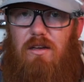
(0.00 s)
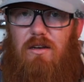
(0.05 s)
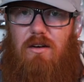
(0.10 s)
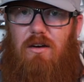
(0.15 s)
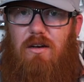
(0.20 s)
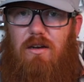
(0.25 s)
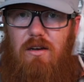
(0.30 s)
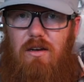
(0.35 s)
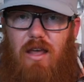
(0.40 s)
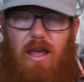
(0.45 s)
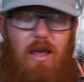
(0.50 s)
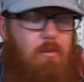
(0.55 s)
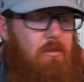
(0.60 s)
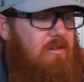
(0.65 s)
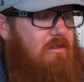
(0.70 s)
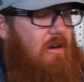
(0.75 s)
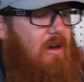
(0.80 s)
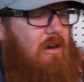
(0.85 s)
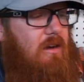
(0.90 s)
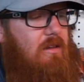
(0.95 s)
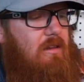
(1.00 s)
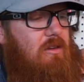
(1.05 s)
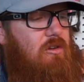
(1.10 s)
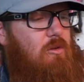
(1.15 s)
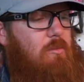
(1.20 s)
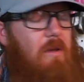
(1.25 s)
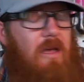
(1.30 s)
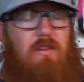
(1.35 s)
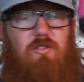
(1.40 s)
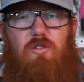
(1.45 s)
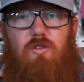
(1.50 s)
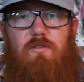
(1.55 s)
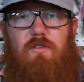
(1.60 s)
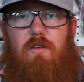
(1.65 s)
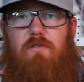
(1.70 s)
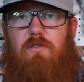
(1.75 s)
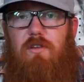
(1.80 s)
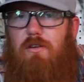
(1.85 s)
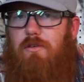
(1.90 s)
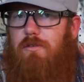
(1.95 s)
on Amazon, and then you pay two
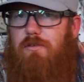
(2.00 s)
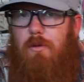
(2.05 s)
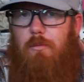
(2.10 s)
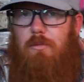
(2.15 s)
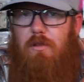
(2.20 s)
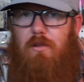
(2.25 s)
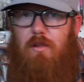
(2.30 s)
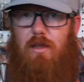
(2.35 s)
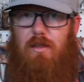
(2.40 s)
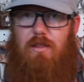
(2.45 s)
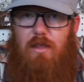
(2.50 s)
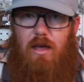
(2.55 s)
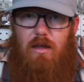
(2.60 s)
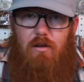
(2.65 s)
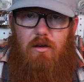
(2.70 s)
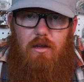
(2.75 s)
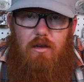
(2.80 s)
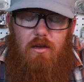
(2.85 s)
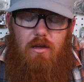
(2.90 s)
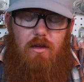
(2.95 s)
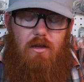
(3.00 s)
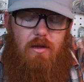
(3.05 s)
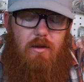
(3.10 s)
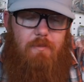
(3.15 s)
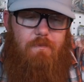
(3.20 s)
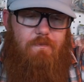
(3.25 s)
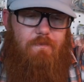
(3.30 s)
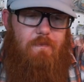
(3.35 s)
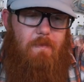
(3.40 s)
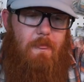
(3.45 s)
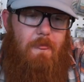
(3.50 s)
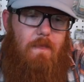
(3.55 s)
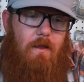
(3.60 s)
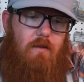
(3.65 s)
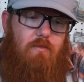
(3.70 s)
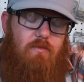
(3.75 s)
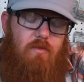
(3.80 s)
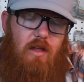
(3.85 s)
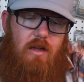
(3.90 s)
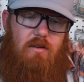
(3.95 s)
fifty or something like that on um,
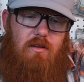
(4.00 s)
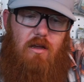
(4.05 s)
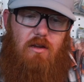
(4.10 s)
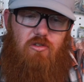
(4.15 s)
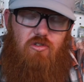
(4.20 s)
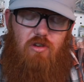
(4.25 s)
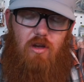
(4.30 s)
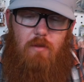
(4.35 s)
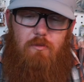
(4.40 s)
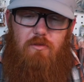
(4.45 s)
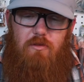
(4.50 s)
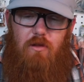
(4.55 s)
on fly tying shops.